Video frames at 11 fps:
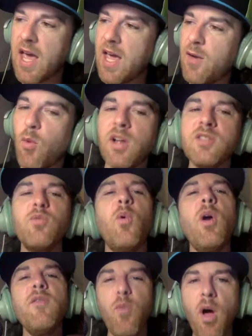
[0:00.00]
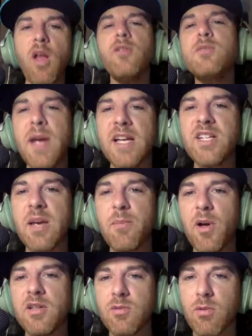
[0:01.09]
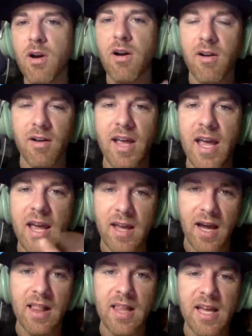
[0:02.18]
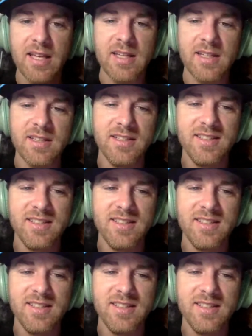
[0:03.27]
Hey, what if Waldo's Magic 8 Ball's wrong? Hey, I like it.